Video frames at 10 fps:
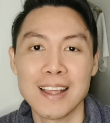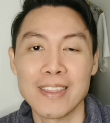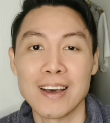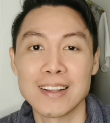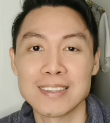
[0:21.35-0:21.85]

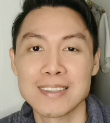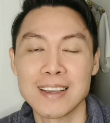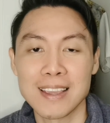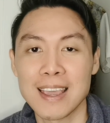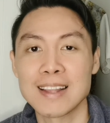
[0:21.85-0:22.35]
That
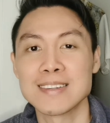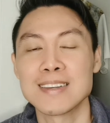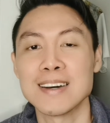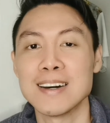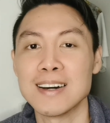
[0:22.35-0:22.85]
again,
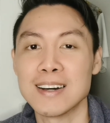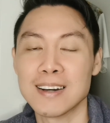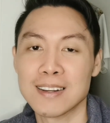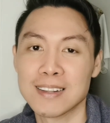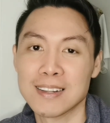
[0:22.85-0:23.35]

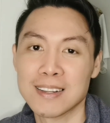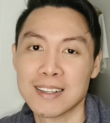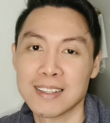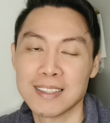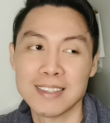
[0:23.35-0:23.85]

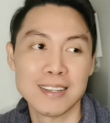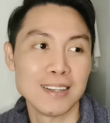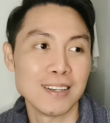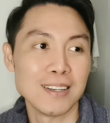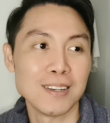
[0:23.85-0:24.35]

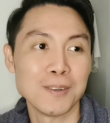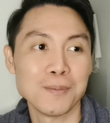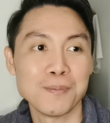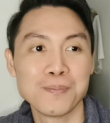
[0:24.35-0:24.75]
the